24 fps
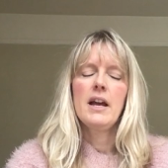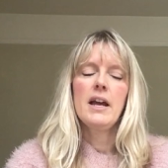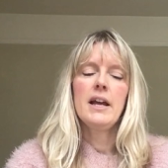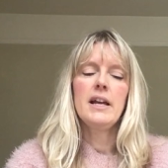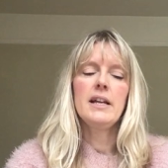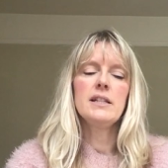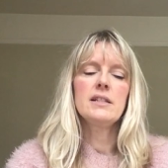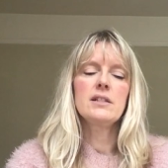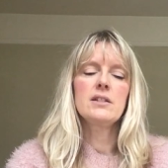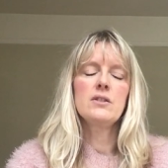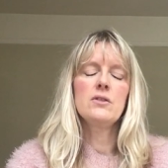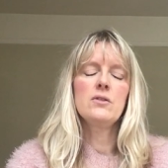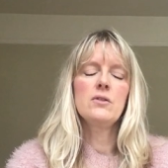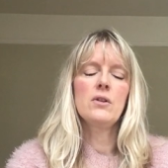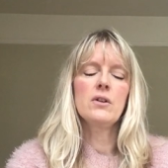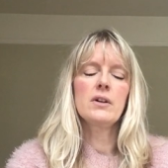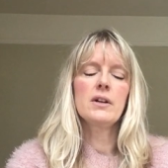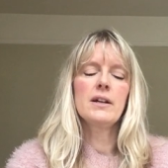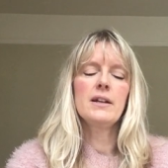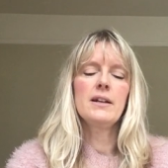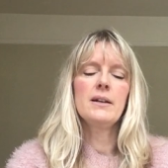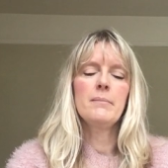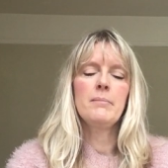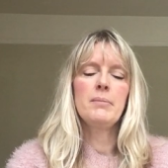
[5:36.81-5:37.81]
It's not
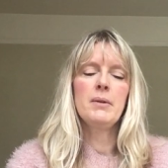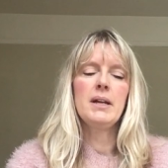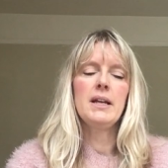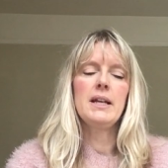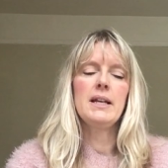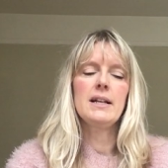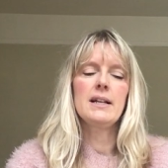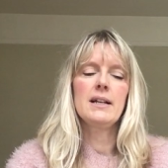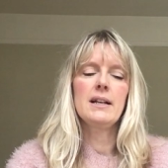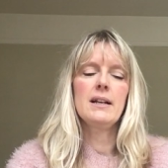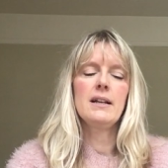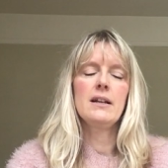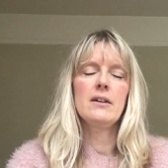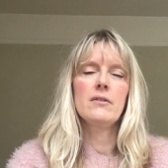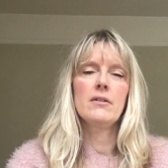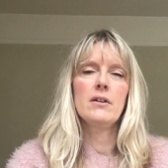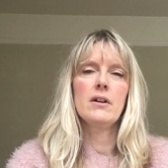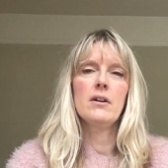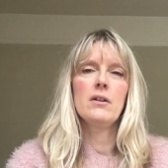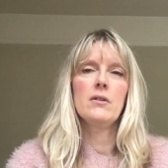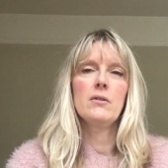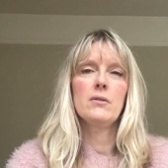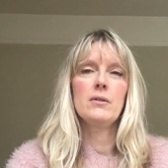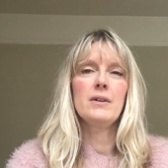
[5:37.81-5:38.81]
going to be
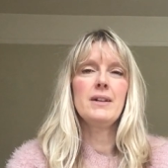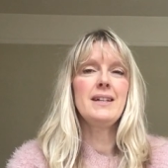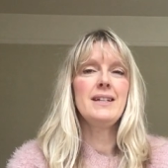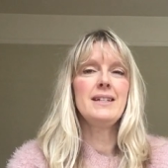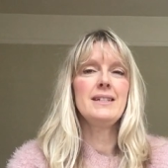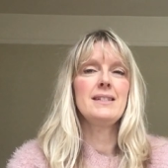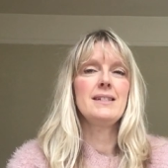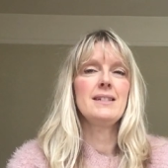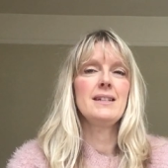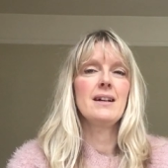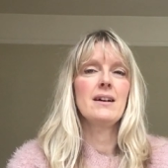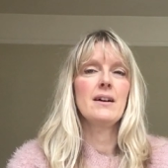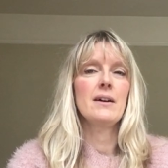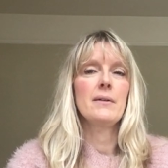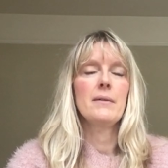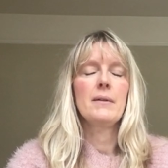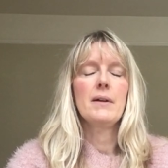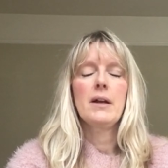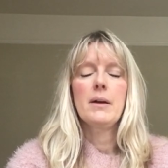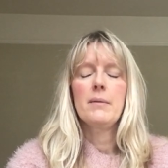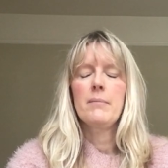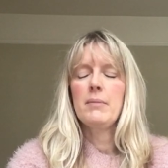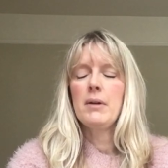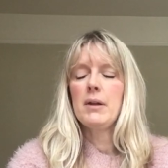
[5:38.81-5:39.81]
clearer or easier.
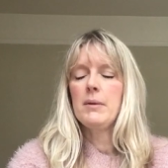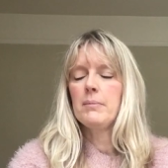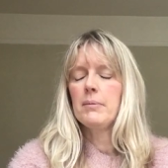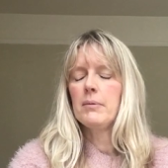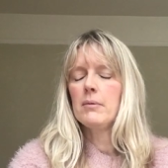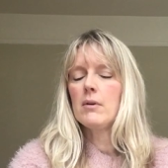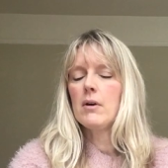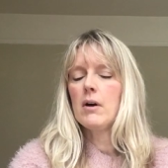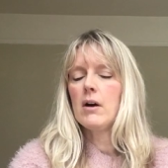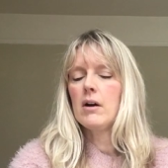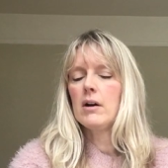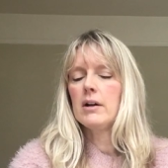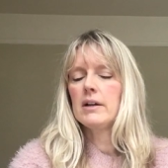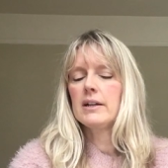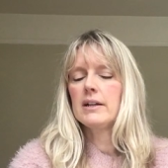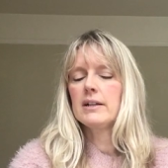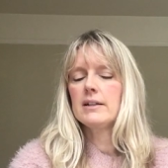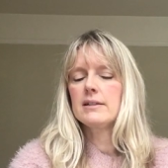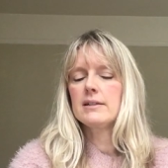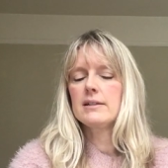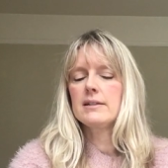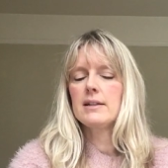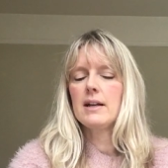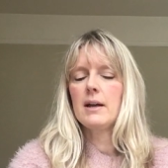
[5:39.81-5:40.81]
People aren't going
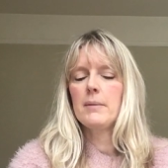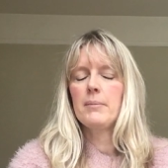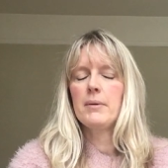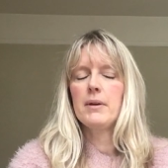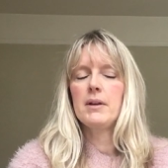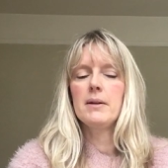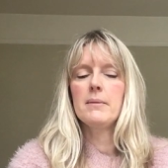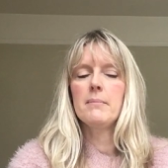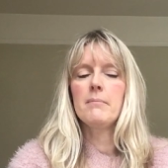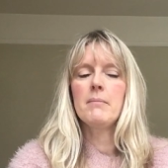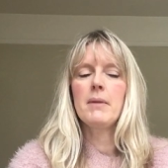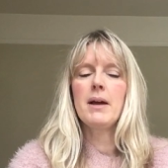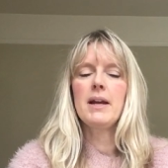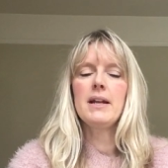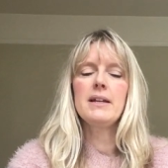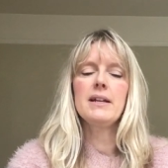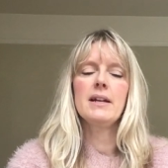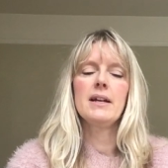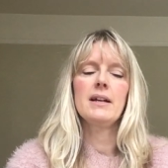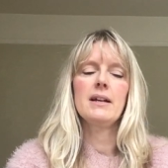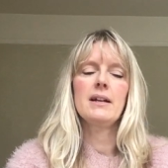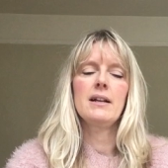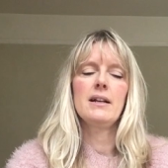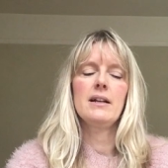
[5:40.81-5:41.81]
to step in and make
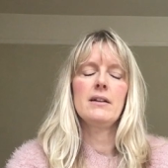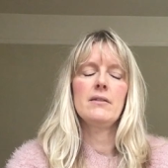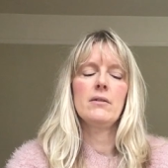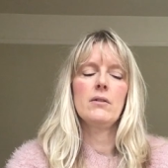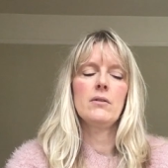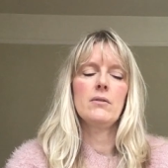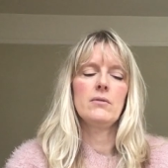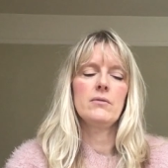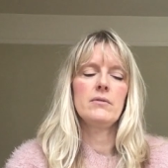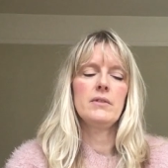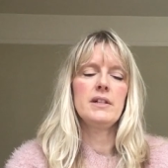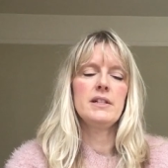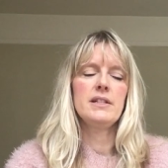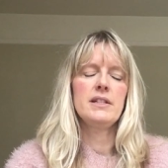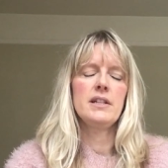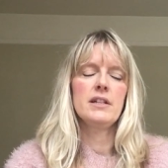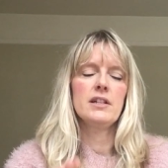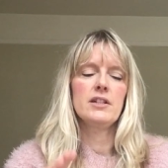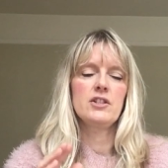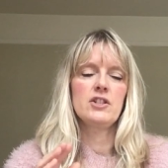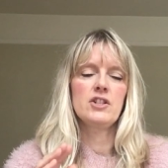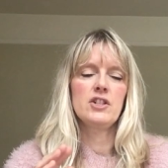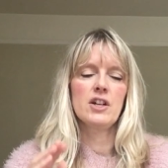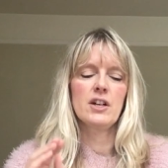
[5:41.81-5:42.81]
it clearer or
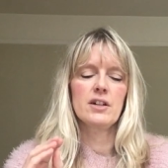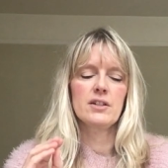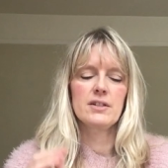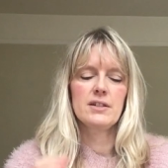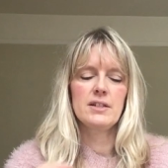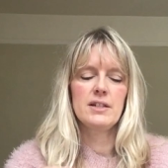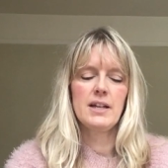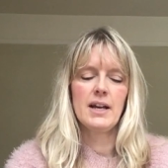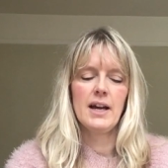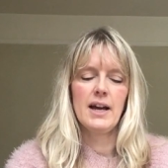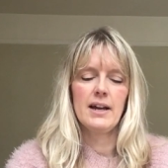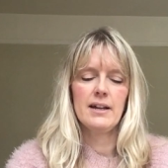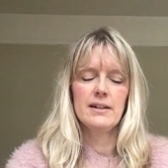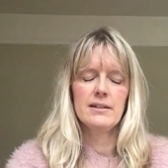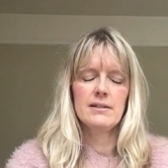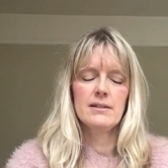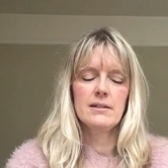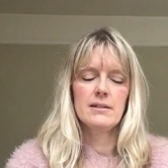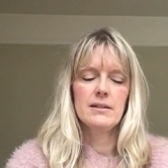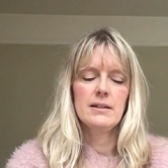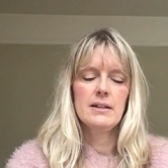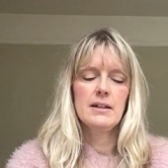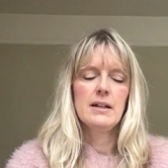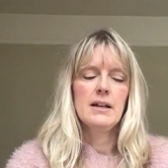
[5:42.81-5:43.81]
easier just yet.
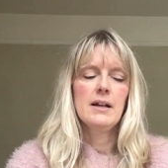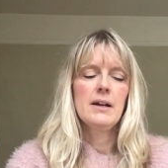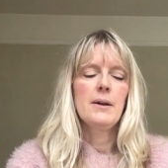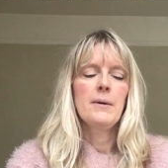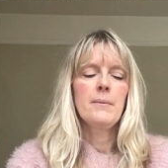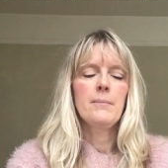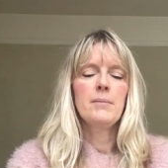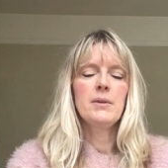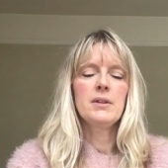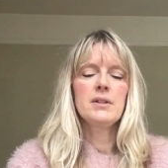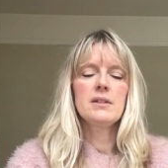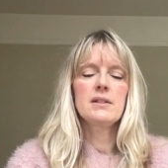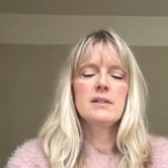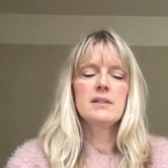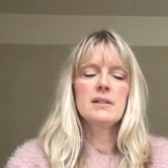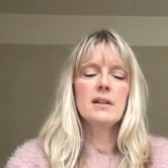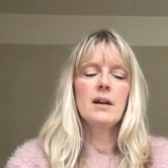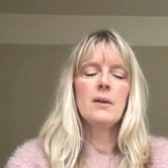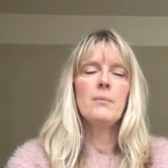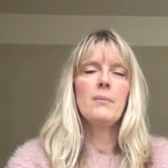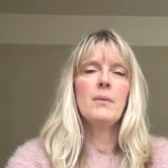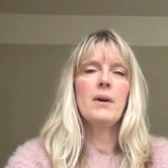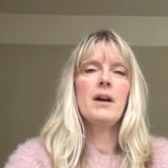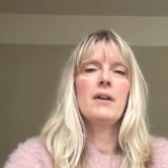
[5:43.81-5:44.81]
But
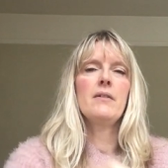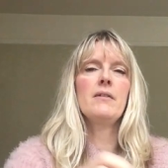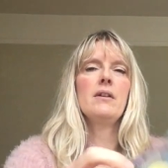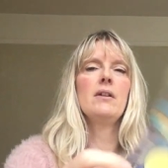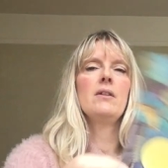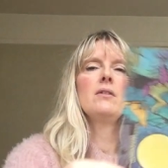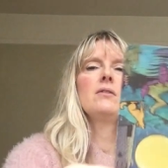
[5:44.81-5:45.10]
somewhere